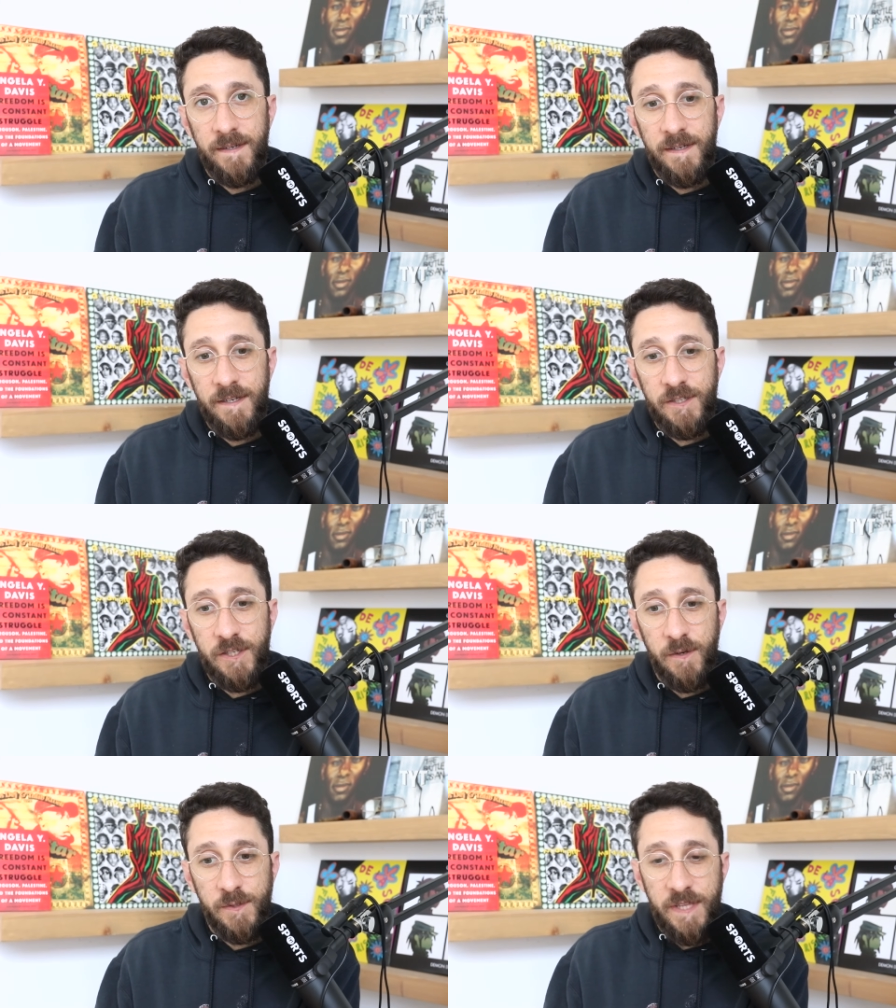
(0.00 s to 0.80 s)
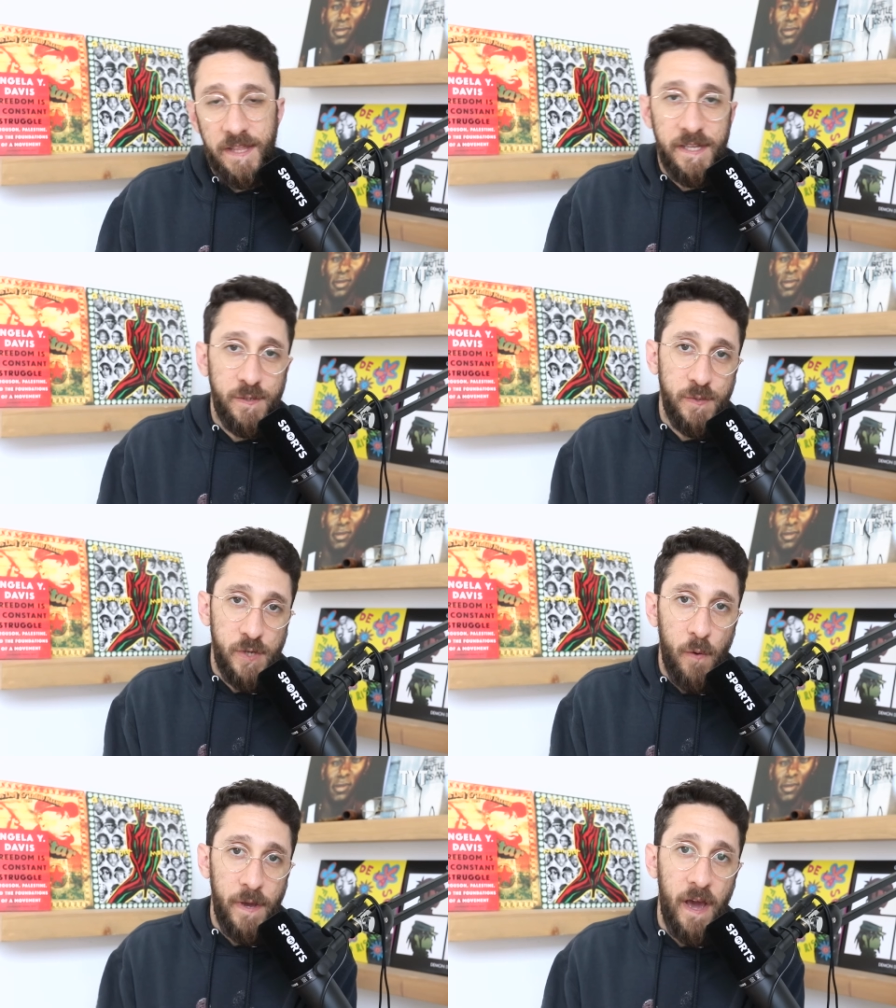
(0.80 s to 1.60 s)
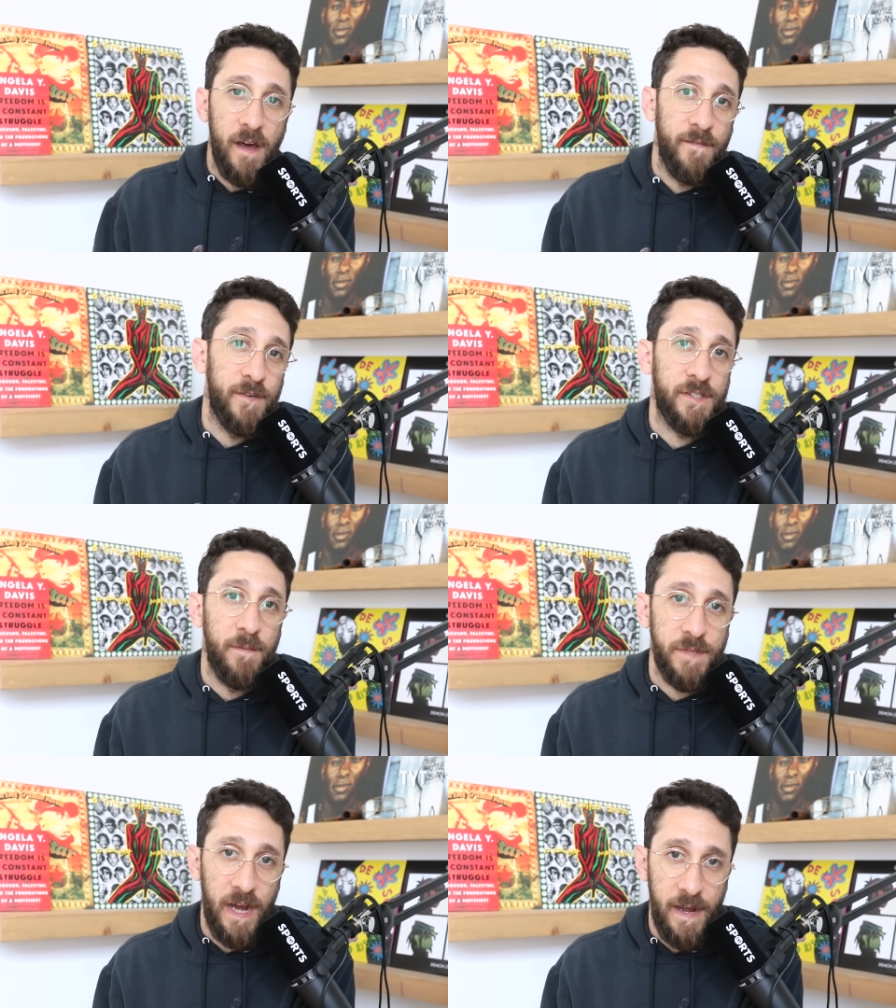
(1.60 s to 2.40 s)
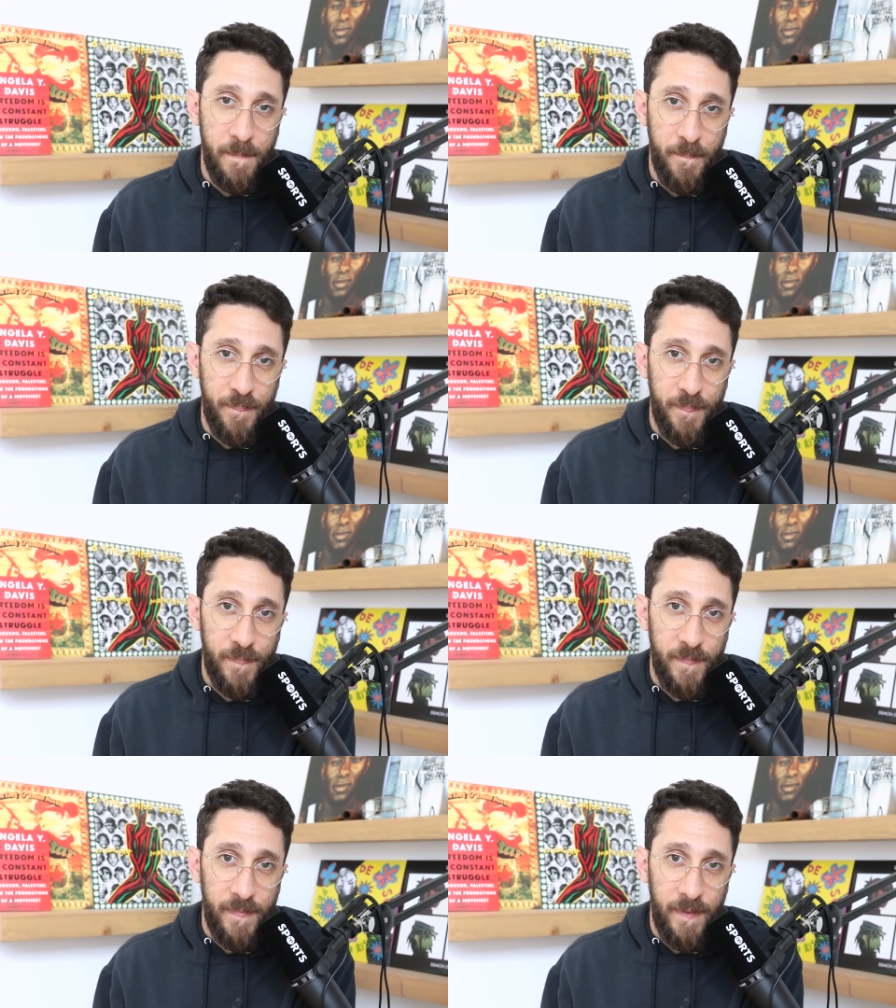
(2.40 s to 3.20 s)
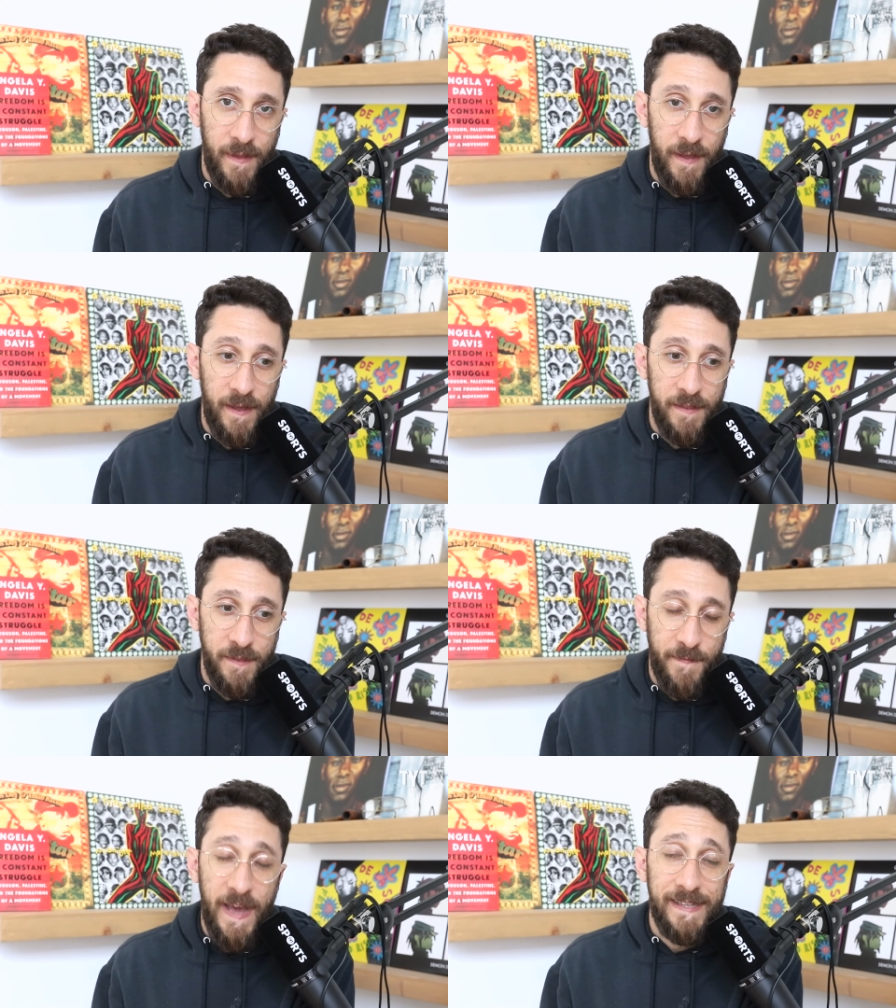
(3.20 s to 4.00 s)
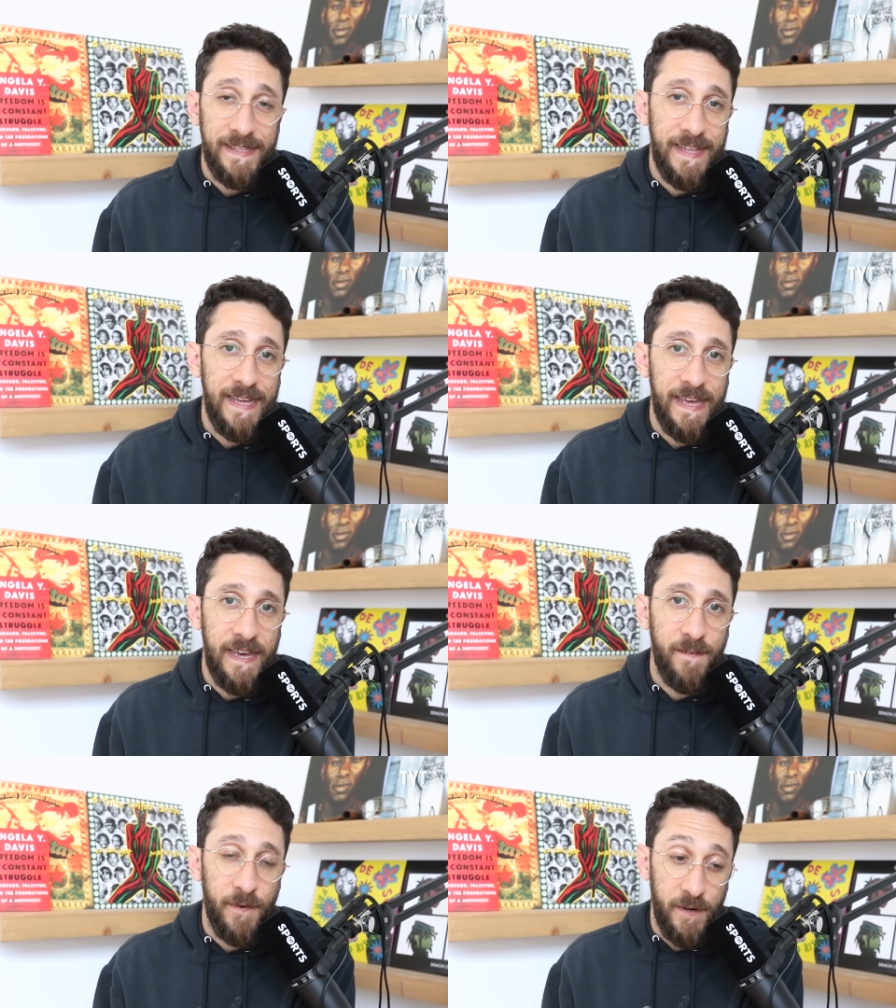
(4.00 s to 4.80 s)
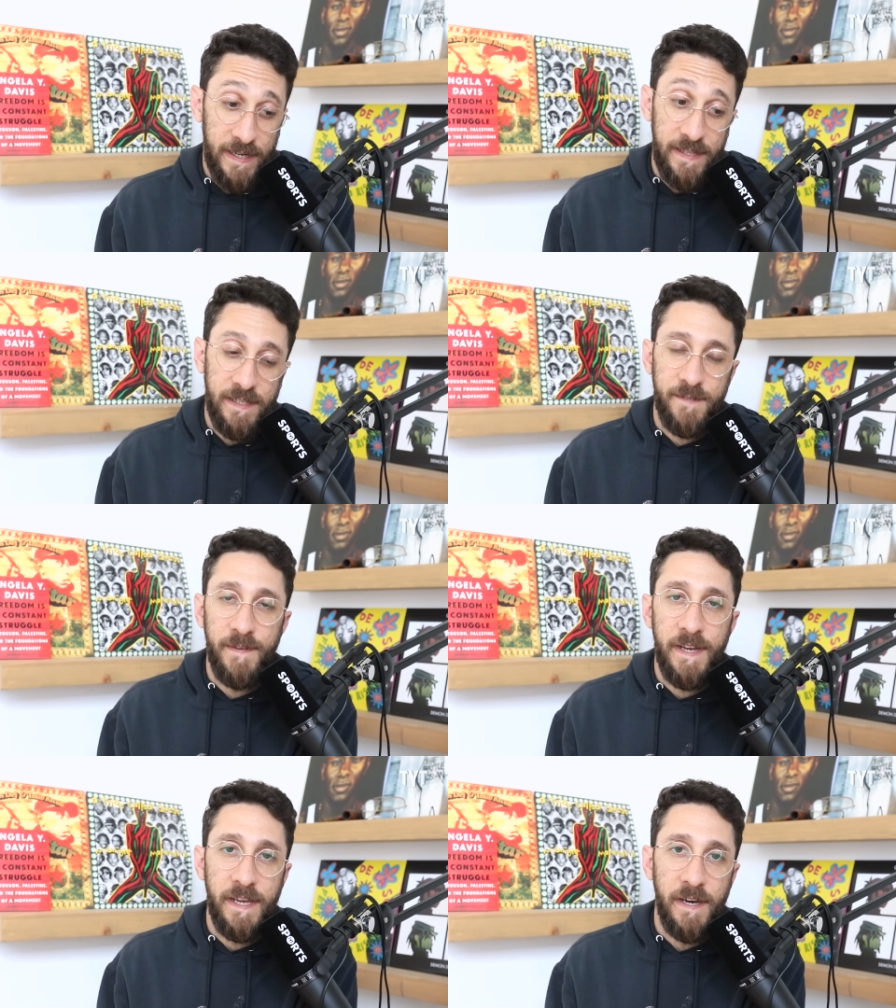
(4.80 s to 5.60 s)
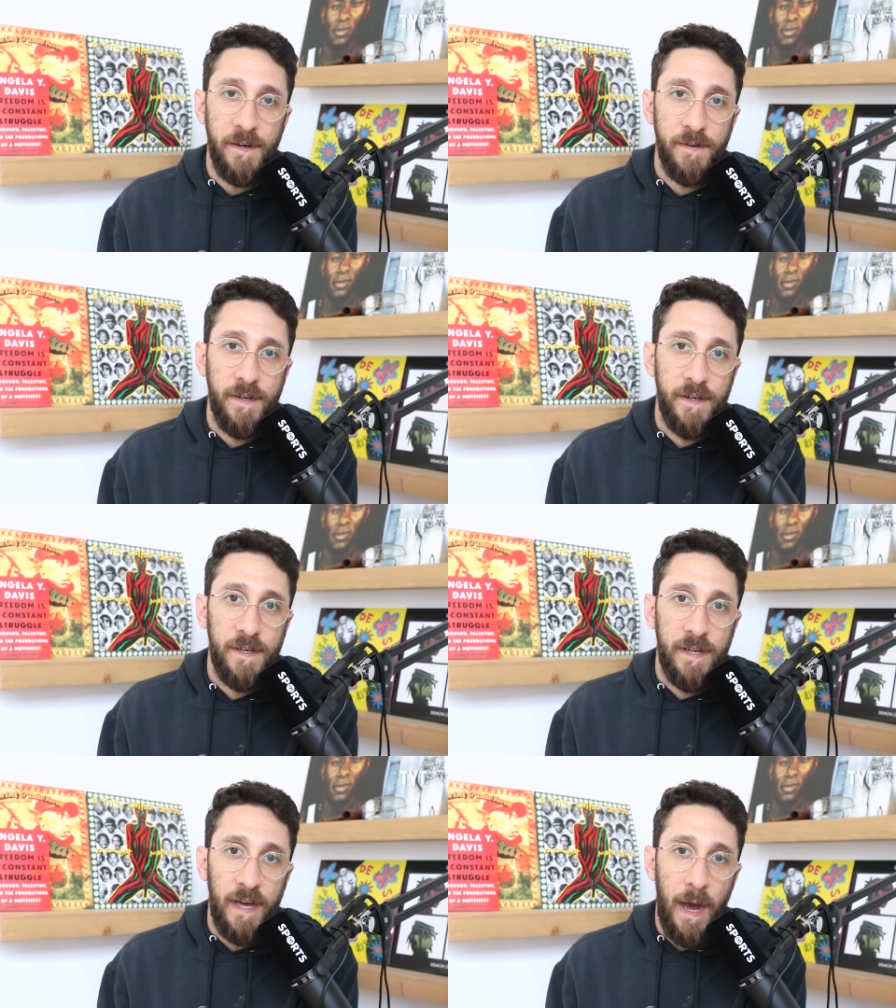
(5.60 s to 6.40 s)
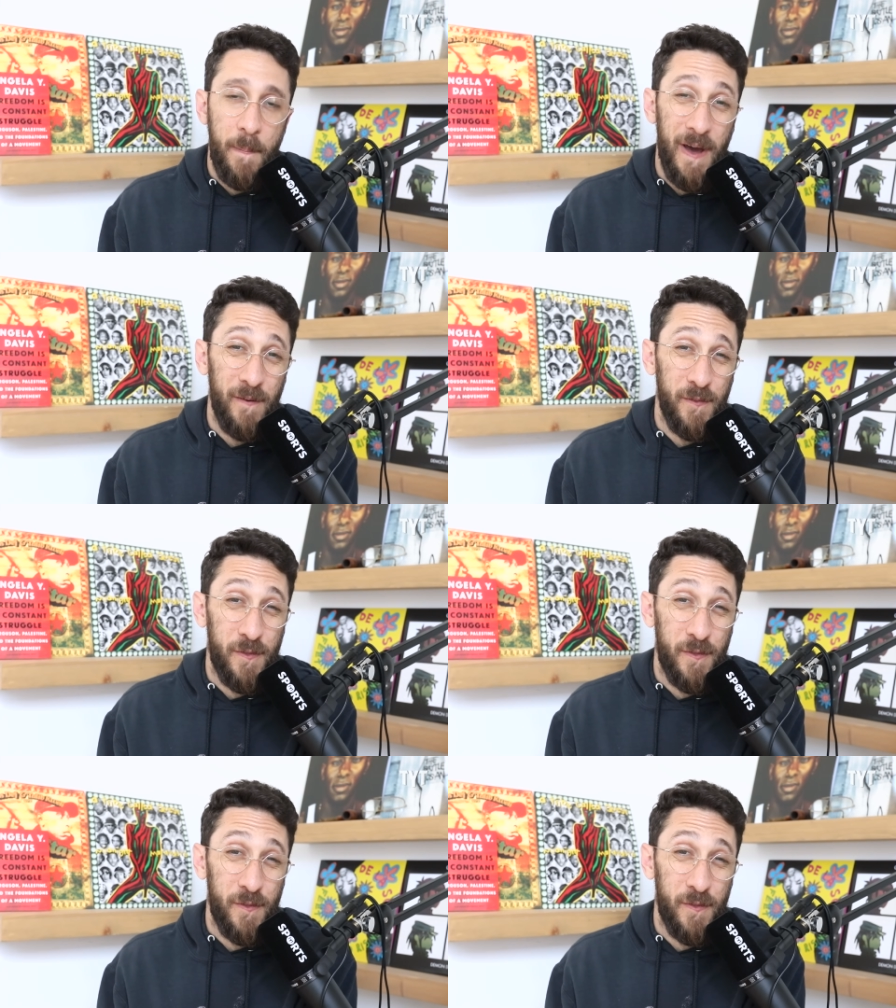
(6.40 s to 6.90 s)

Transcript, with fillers: It shows that this was going on for some time. The fact that they gave her in this video about